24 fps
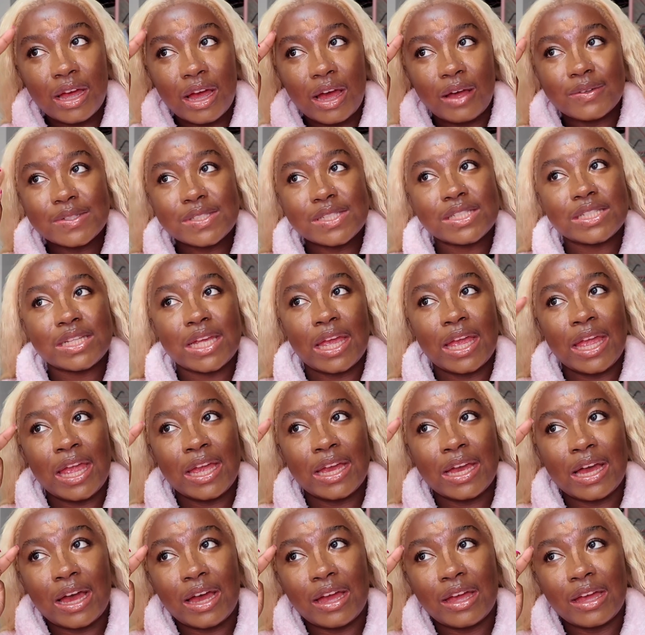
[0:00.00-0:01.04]
I wasn't saying, hey,
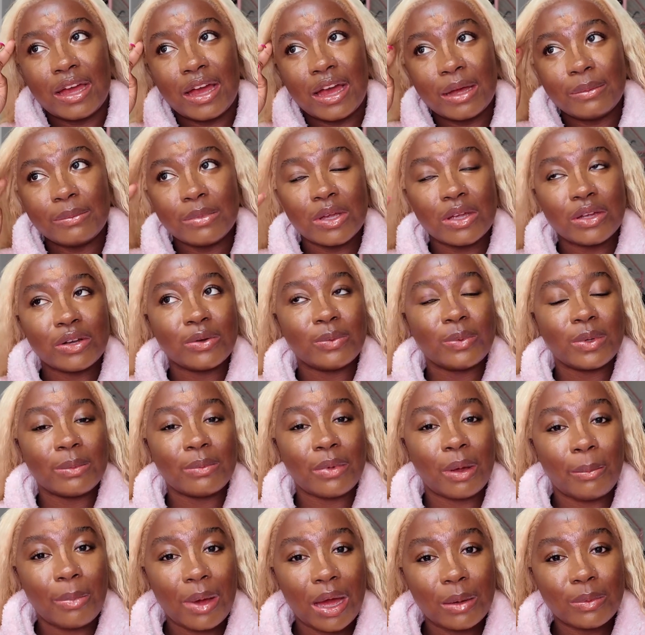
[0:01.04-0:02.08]
God, I'm here to read
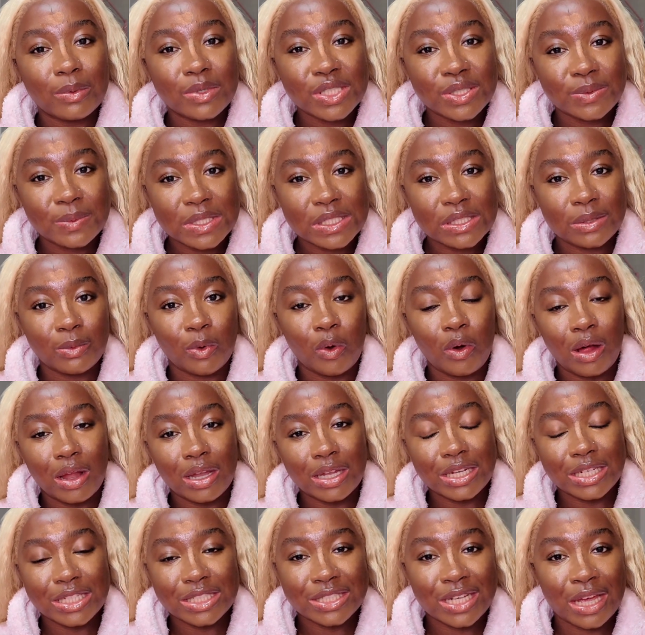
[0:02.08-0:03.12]
my Bible and spend some
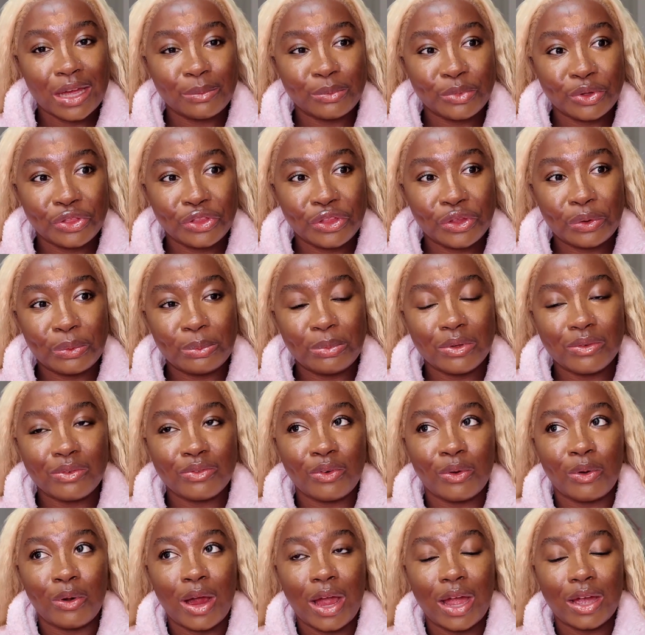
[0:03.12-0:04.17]
quality time with you
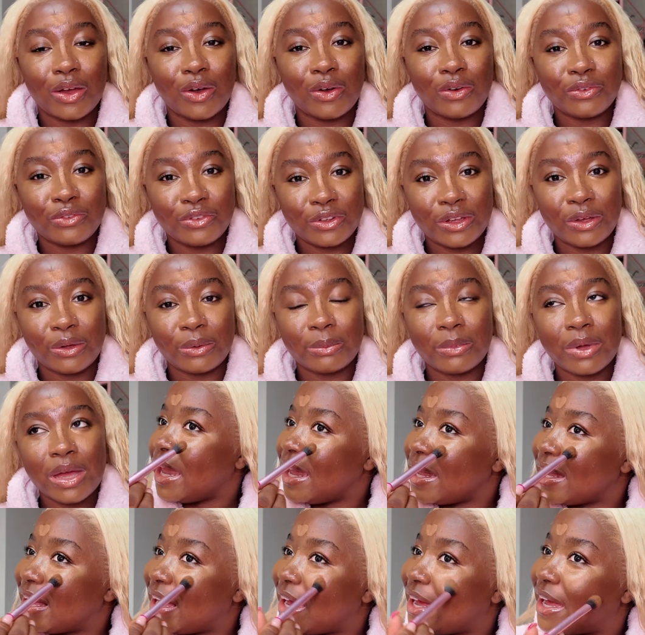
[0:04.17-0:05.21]
before I go film.
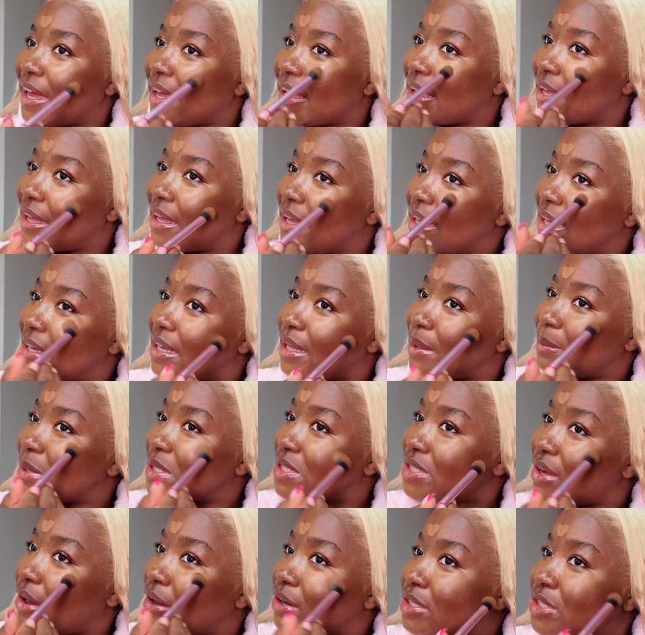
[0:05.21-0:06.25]
Hey, God, let me
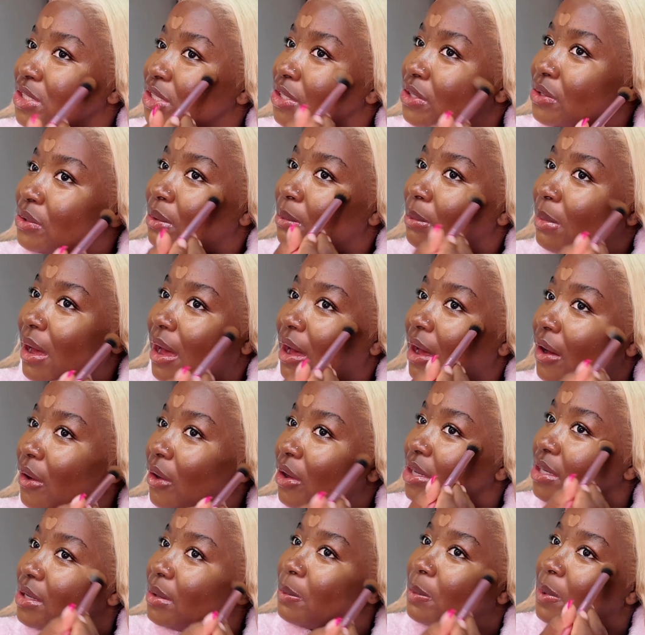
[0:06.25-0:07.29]
talk to you about
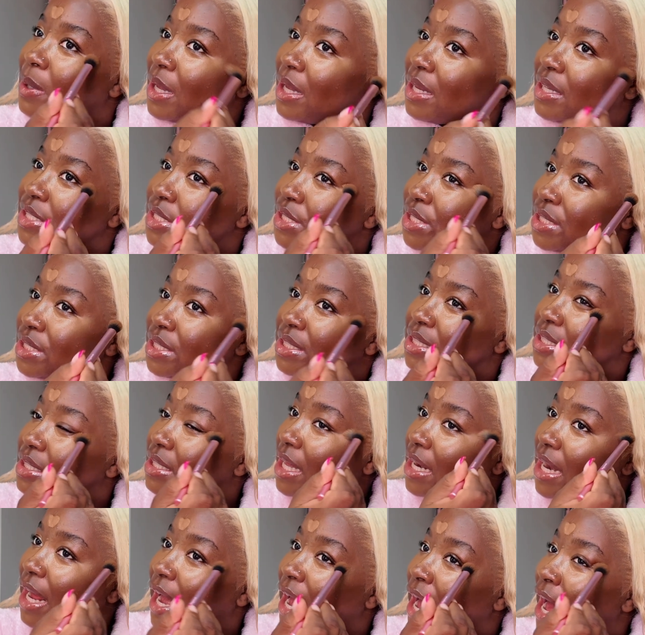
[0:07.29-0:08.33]
the plans
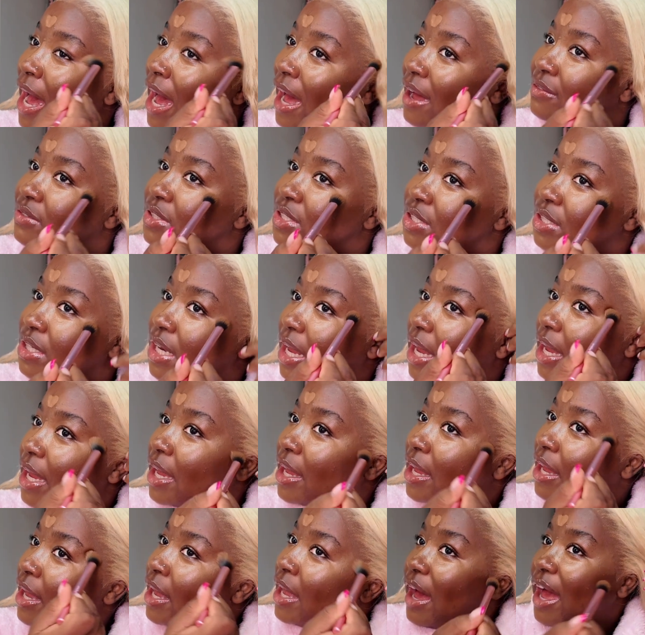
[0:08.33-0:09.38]
that I have today.
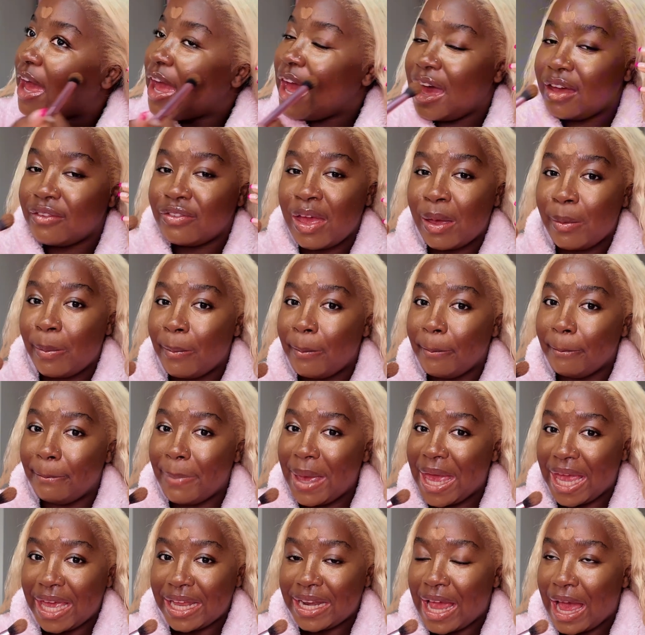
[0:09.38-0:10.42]
I have
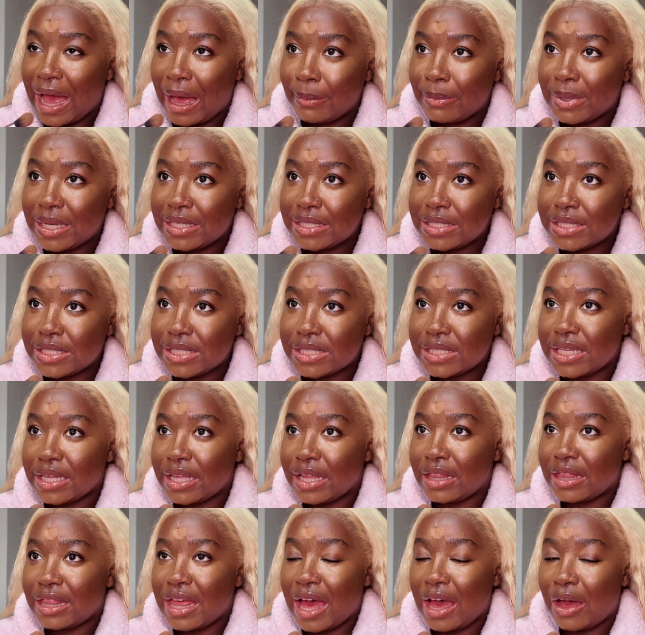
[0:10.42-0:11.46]
bad habits
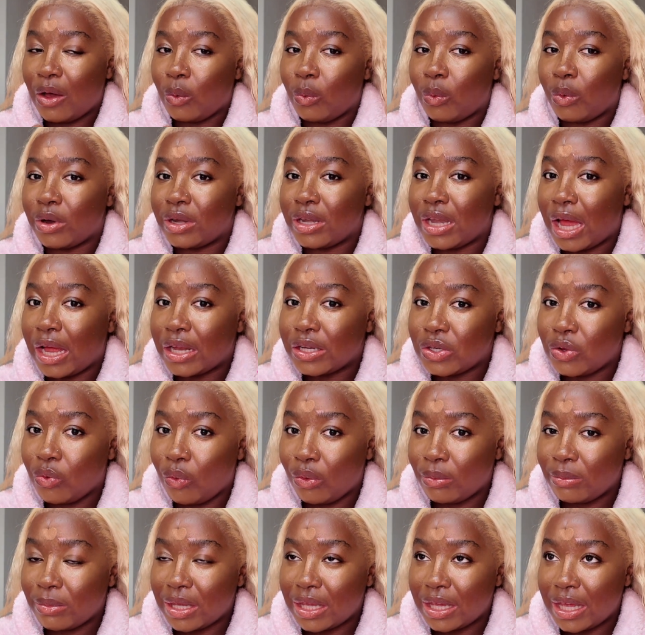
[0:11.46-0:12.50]
that were not
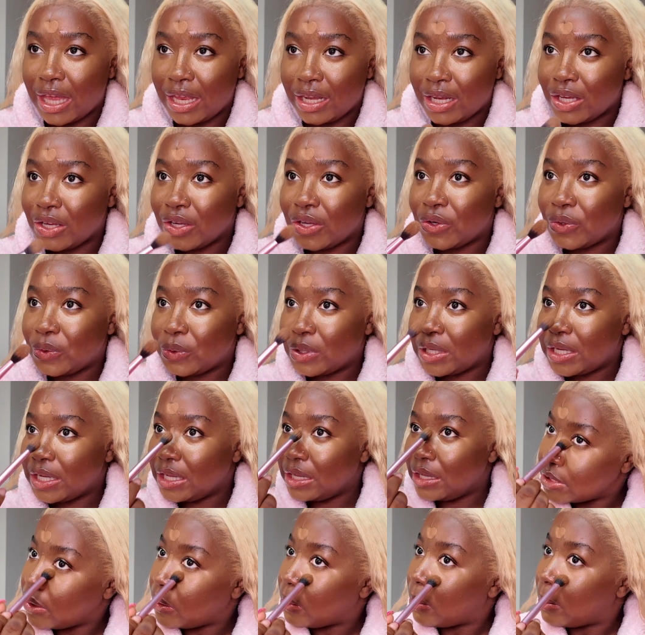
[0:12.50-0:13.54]
doing me any good.
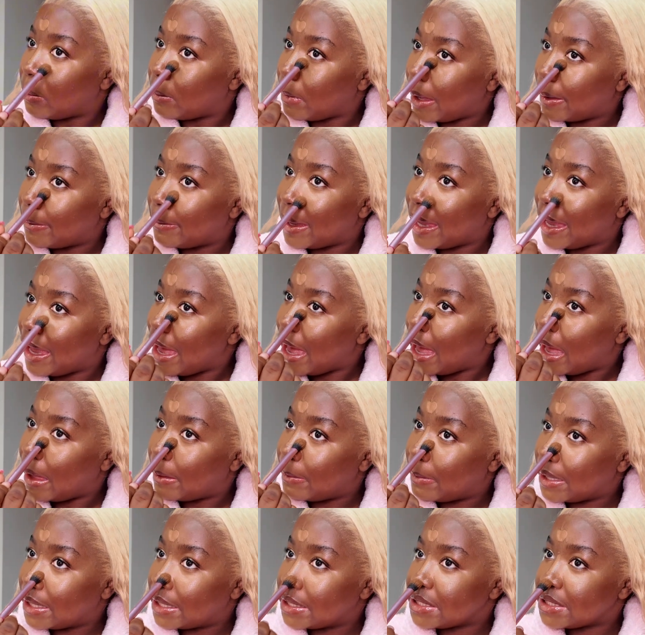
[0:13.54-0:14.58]
So my bad
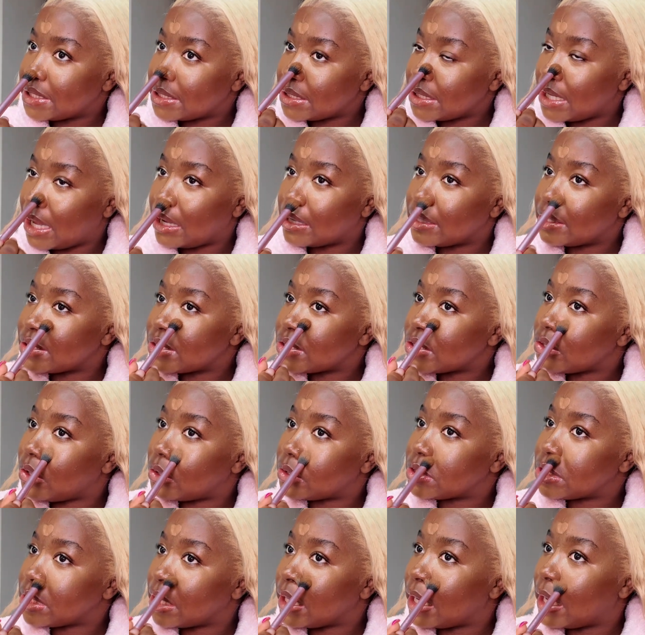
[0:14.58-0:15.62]
habits, not
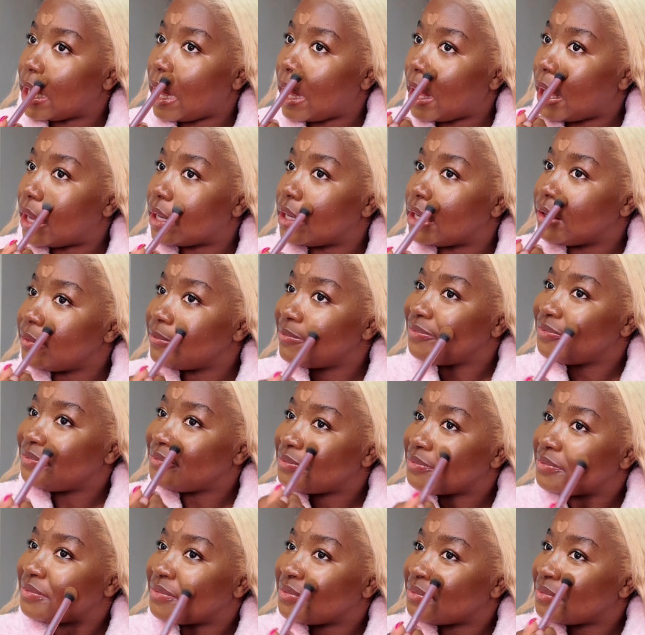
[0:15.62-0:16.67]
consulting God,
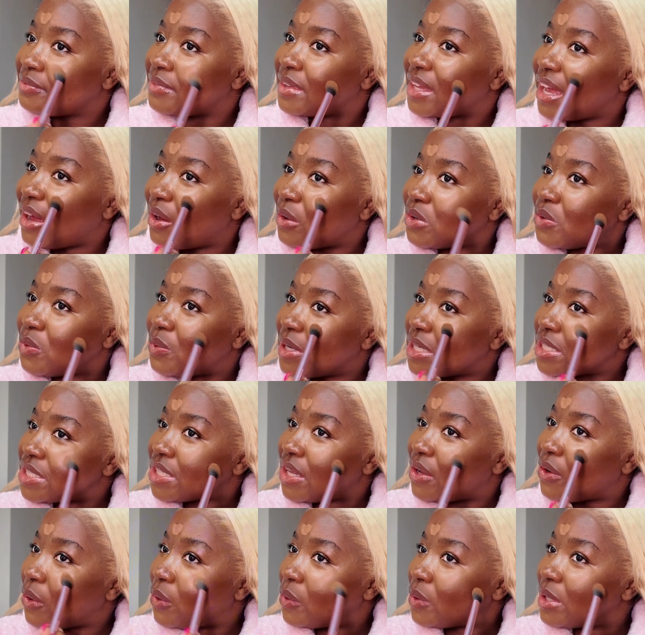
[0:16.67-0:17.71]
I would waste
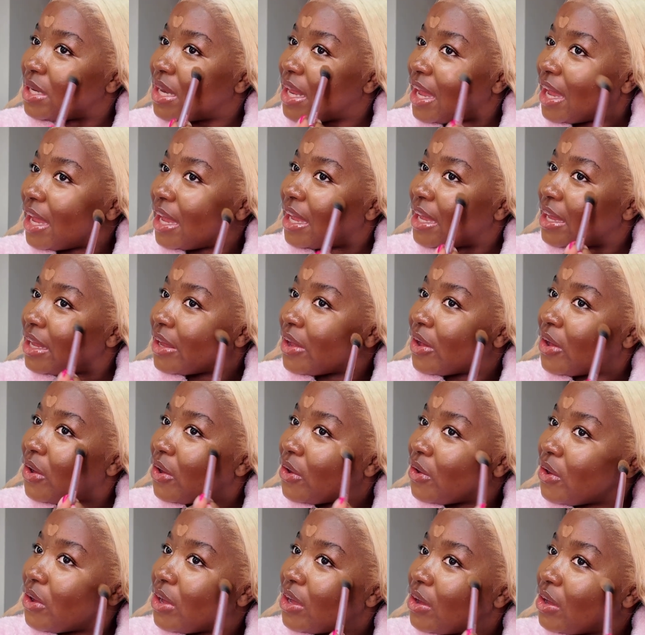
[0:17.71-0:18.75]
a whole day
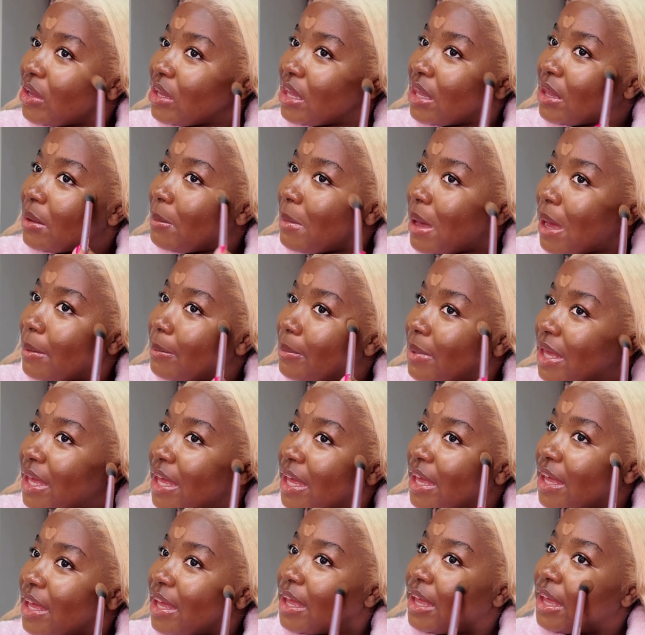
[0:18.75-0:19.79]
in my
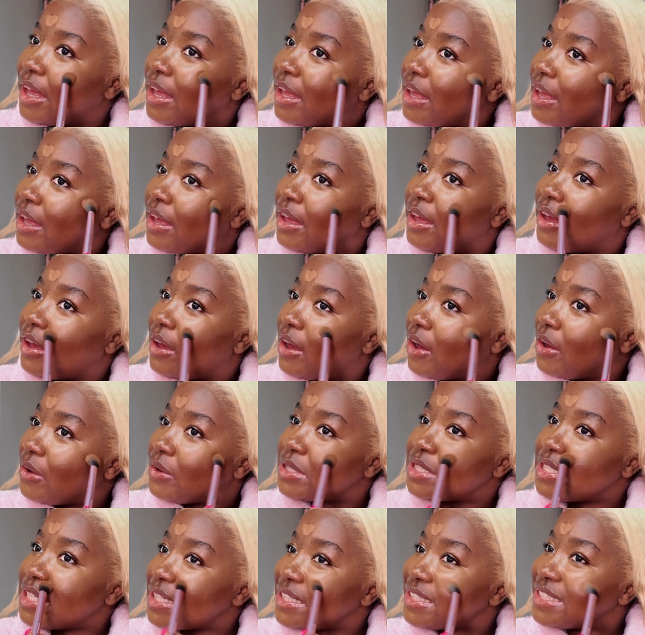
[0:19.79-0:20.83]
bed
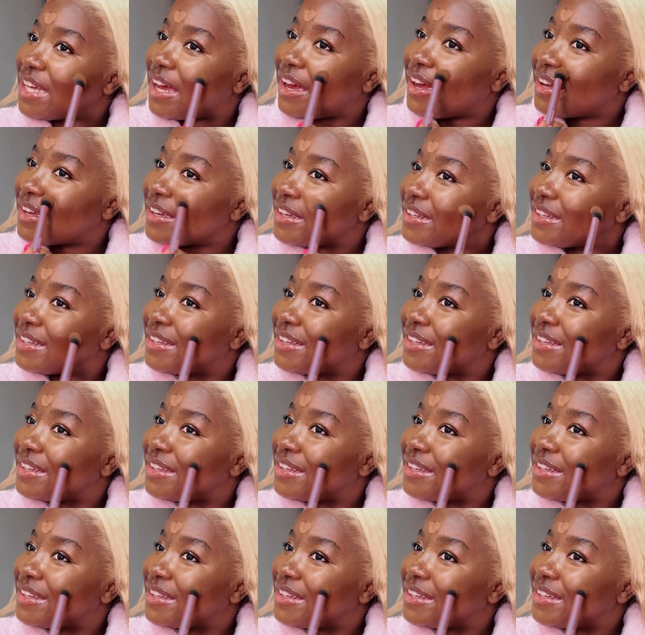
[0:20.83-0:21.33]
on TikTok.